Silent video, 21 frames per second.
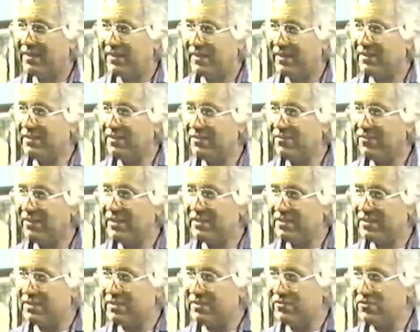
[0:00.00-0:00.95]
Ellen White
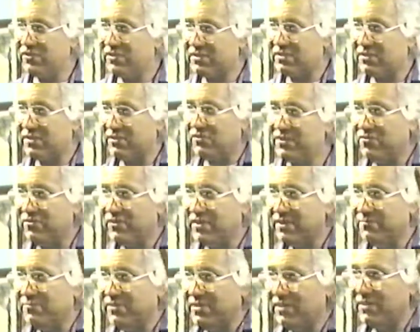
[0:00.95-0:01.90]
said she saw two
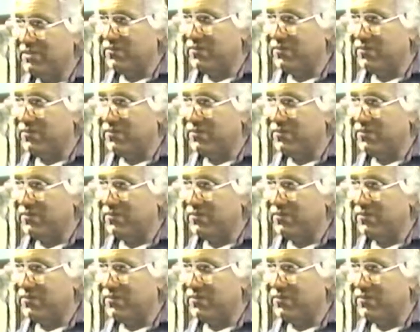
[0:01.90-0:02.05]
companies